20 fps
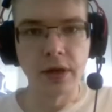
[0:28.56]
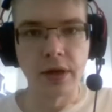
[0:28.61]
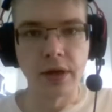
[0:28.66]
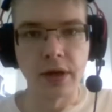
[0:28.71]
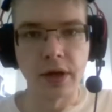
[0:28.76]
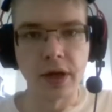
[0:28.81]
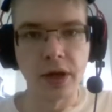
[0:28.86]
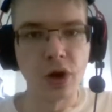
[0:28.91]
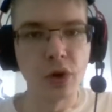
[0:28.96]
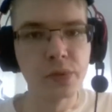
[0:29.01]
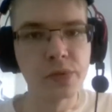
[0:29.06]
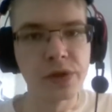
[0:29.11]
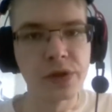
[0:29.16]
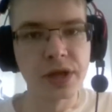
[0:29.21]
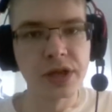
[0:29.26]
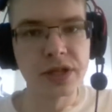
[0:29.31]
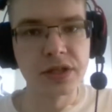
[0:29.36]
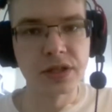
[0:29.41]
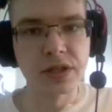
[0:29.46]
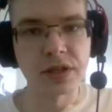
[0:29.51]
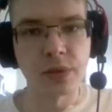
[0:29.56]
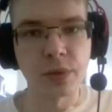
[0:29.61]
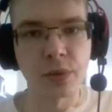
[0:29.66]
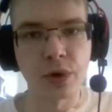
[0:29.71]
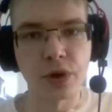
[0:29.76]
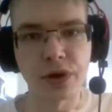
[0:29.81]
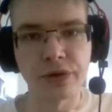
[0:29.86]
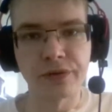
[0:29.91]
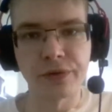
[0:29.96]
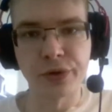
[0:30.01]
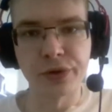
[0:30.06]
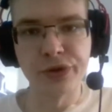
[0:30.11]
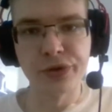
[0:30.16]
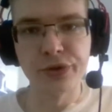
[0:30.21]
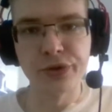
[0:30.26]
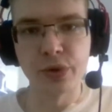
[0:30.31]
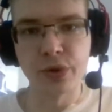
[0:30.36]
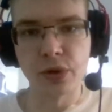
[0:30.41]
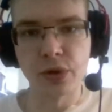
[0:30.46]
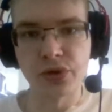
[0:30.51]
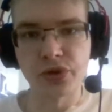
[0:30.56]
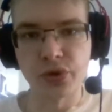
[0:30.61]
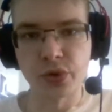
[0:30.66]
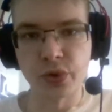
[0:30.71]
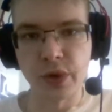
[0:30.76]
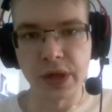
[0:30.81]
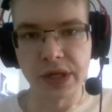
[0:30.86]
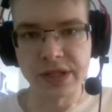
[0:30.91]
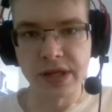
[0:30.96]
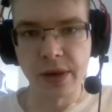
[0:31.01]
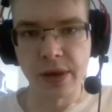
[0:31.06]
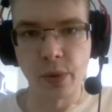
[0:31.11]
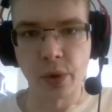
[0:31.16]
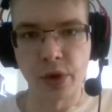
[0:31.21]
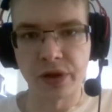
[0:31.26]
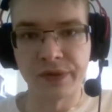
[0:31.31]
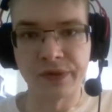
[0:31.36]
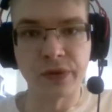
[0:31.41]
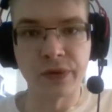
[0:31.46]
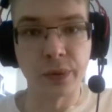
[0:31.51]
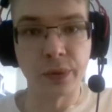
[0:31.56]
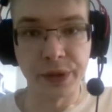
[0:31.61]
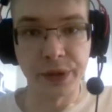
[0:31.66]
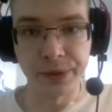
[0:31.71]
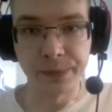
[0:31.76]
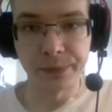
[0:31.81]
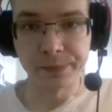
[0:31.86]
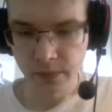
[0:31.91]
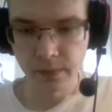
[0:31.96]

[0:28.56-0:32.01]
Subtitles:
I hope these work for you also as they worked for me.